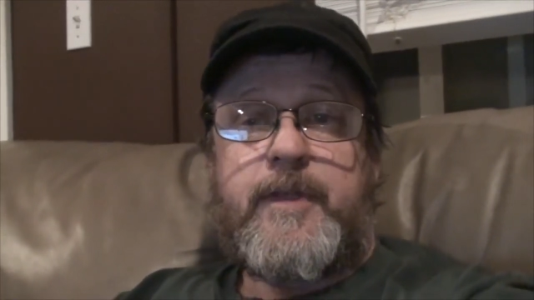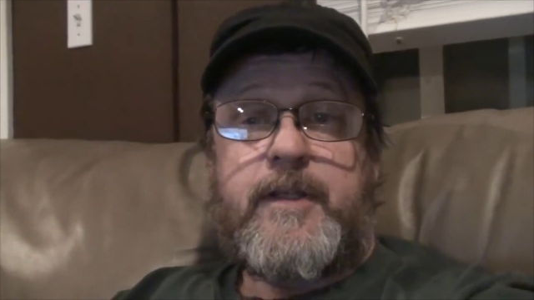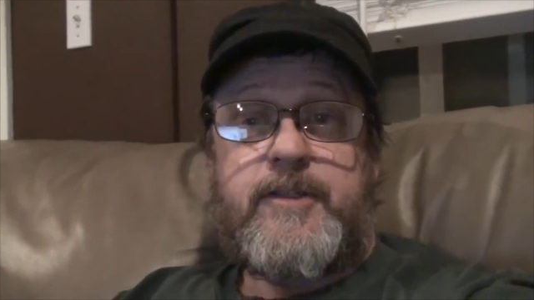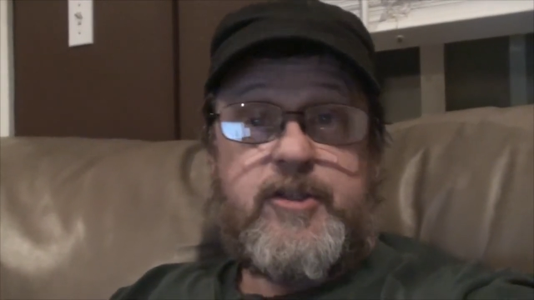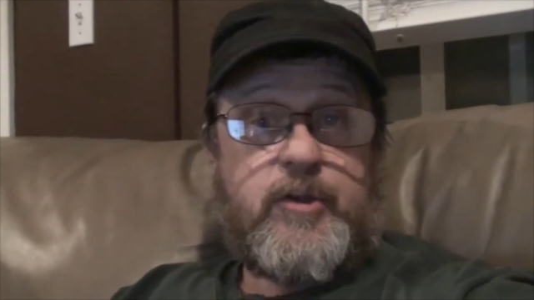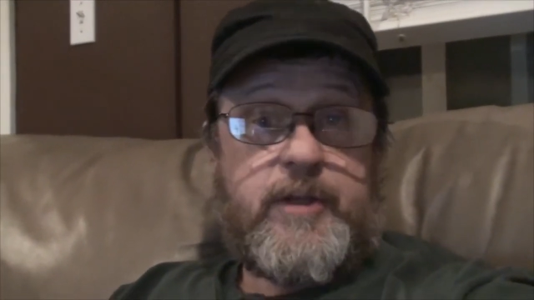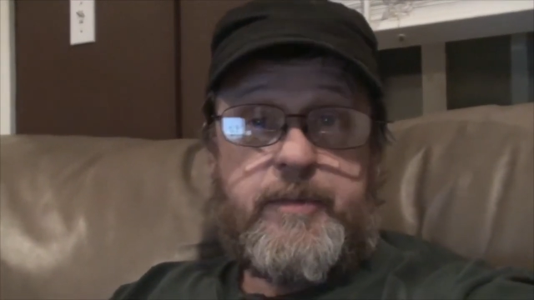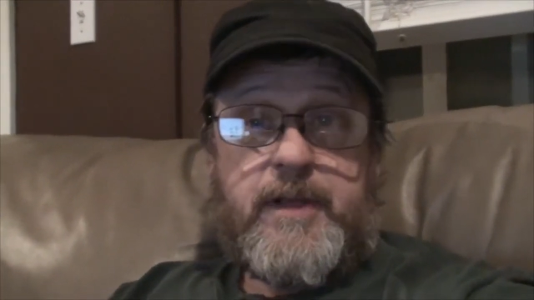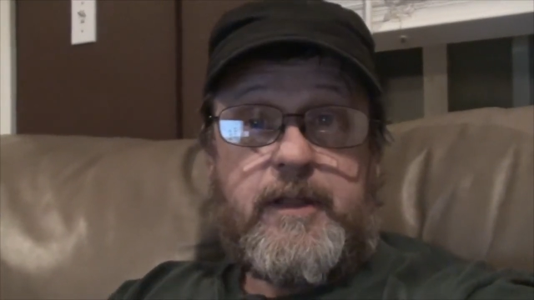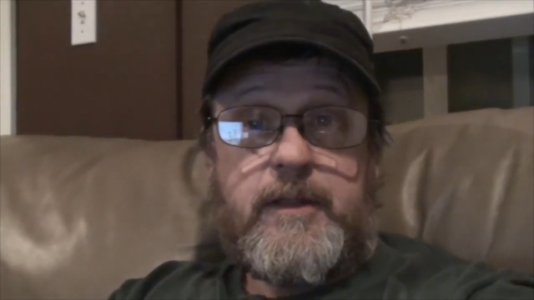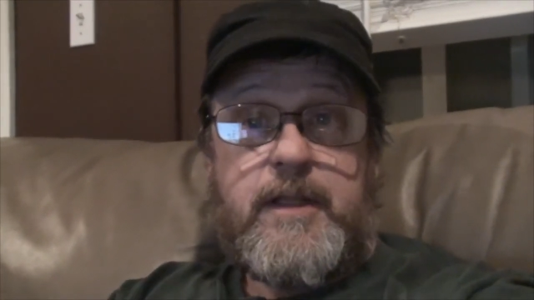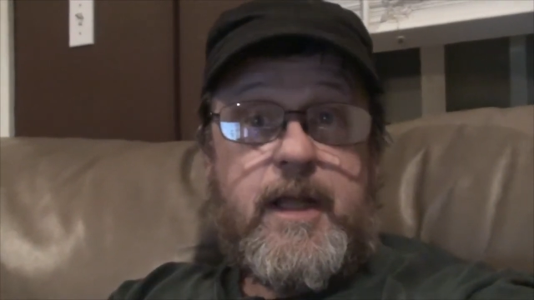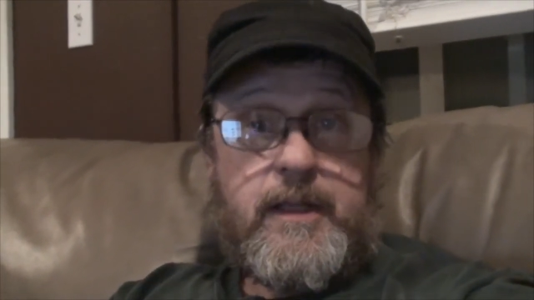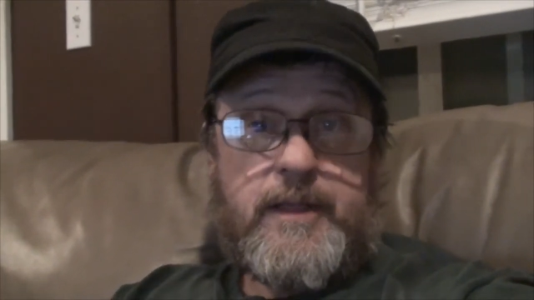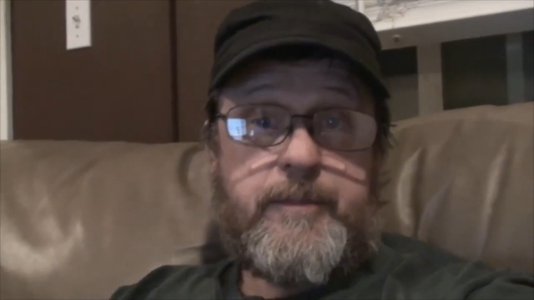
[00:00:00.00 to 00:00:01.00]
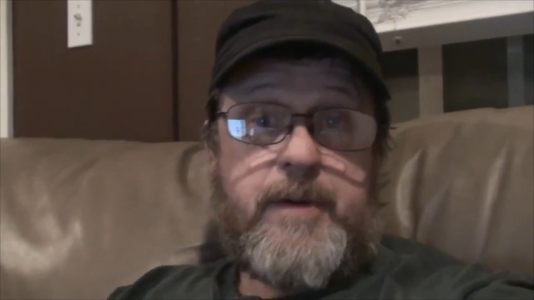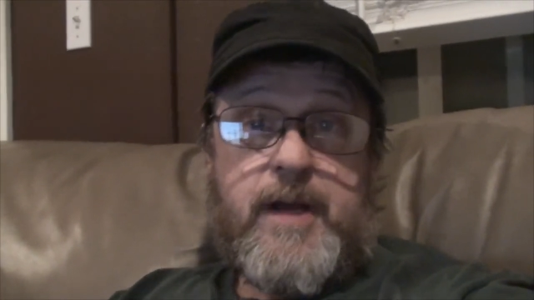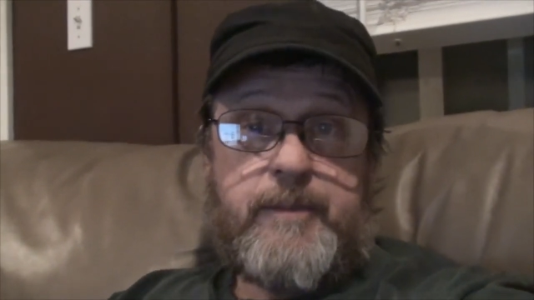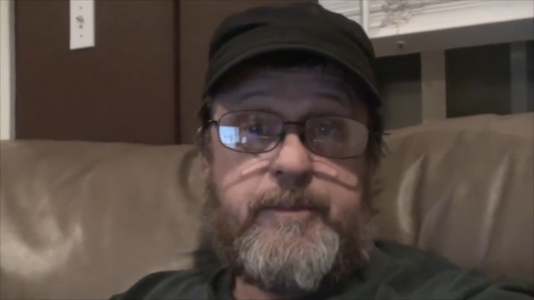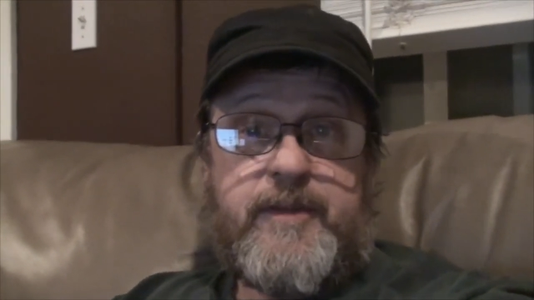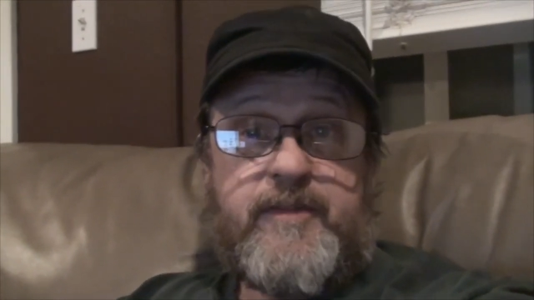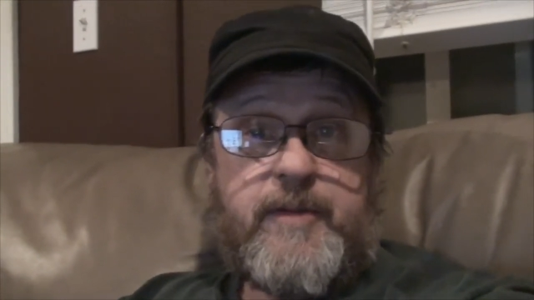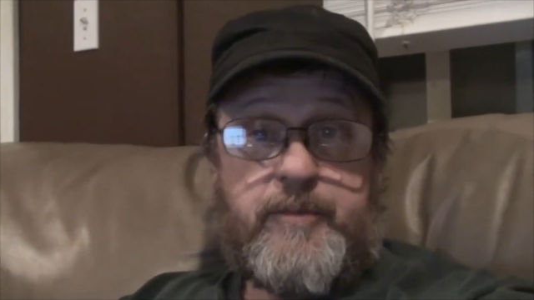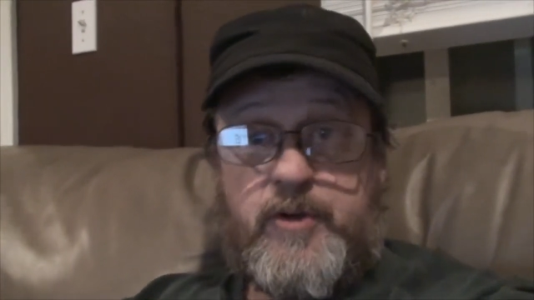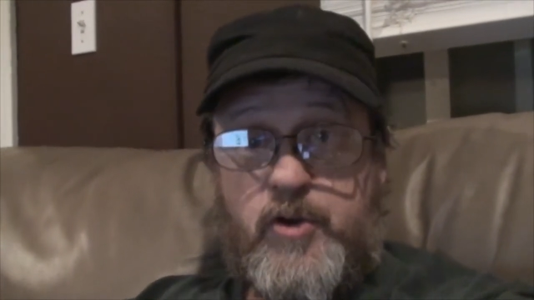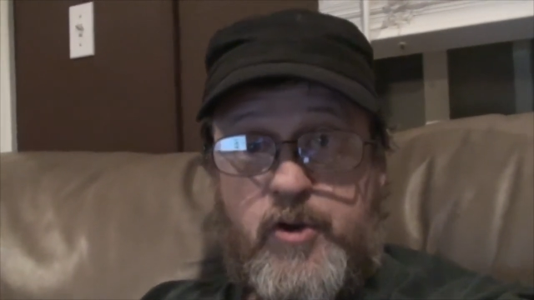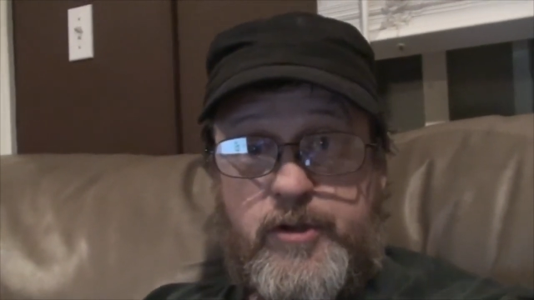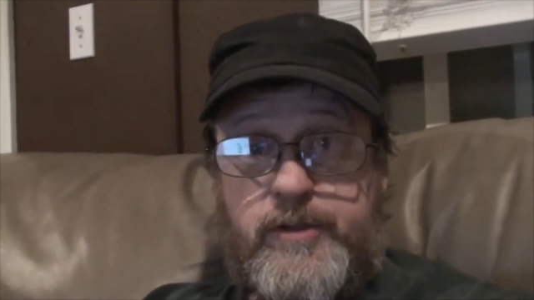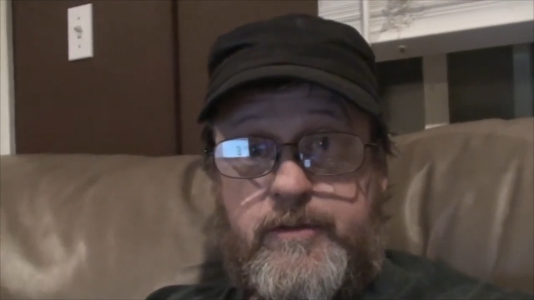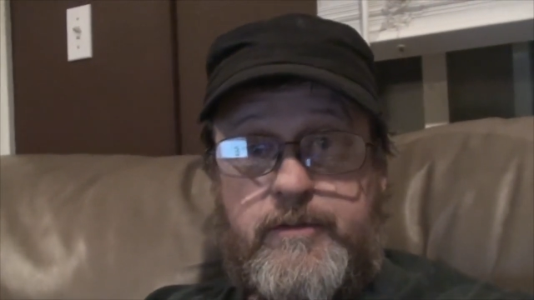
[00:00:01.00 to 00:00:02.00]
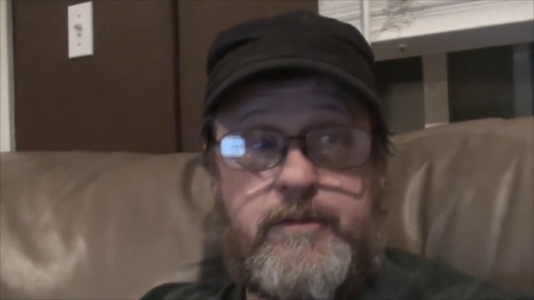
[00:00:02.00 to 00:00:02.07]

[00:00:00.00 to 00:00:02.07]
She'll give me a lollipop if I'm gonna do it.